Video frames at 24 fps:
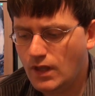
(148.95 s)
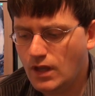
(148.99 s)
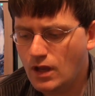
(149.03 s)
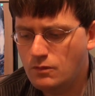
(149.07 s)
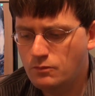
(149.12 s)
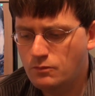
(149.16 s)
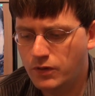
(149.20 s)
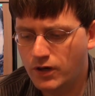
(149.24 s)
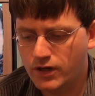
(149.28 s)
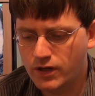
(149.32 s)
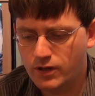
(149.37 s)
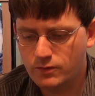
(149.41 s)

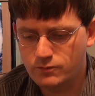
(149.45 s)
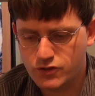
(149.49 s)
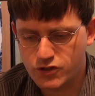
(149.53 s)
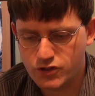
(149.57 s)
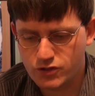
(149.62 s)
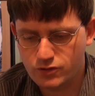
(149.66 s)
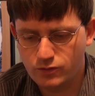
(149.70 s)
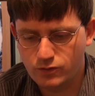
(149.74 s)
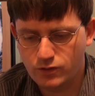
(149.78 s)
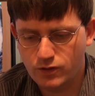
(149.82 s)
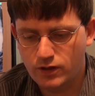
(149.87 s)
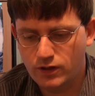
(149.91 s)
But I'm
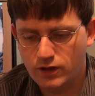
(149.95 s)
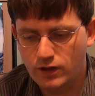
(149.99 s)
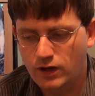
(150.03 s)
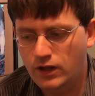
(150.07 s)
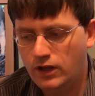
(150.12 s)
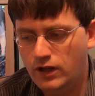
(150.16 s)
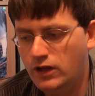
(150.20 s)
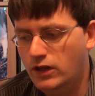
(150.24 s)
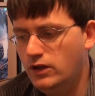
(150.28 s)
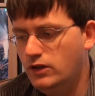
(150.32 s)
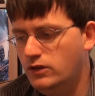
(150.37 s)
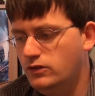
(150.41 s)
sure
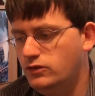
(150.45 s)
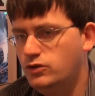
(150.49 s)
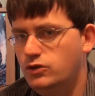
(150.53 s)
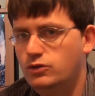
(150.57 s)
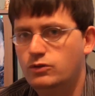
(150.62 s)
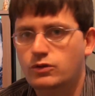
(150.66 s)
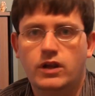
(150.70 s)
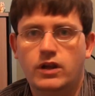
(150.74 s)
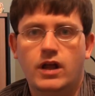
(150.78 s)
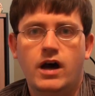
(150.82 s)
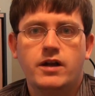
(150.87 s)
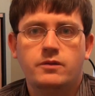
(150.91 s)
to
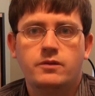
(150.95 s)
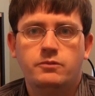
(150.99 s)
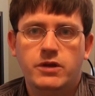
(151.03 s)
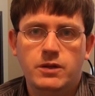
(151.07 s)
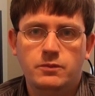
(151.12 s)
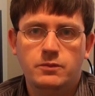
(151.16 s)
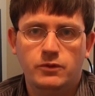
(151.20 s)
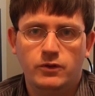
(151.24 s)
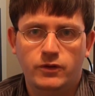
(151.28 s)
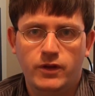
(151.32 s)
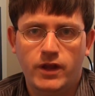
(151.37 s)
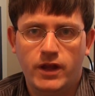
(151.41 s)
a lot of
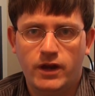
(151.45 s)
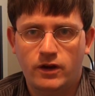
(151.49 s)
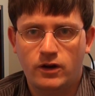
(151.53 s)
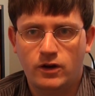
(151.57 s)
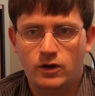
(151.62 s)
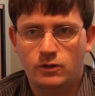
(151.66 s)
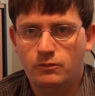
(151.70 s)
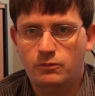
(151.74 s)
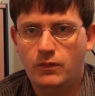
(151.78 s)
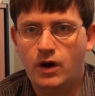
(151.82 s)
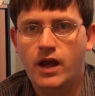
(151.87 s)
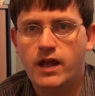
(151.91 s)
people that are
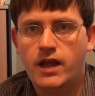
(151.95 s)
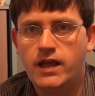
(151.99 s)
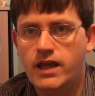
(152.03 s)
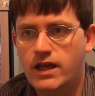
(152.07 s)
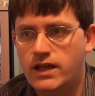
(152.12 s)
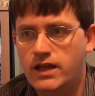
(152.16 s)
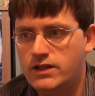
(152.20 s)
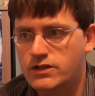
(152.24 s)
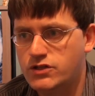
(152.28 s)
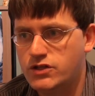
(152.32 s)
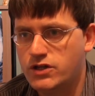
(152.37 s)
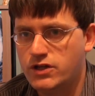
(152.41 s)
my age,